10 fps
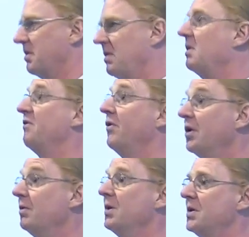
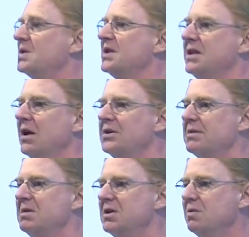further reduce the delta
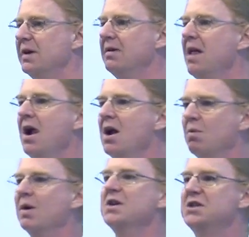between
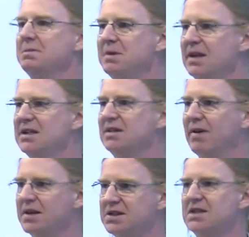what is shipped in these
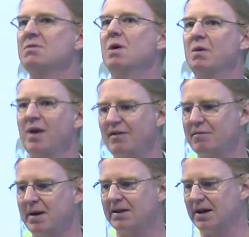devices and what we have
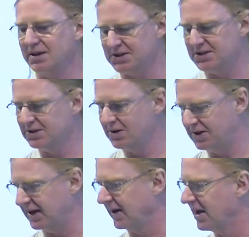in mainline. This is a good
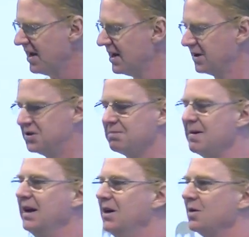thing. It took
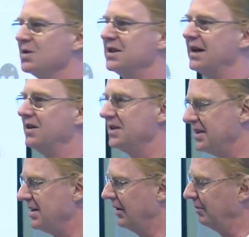many years to get
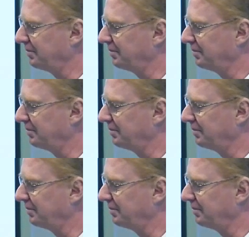this in there.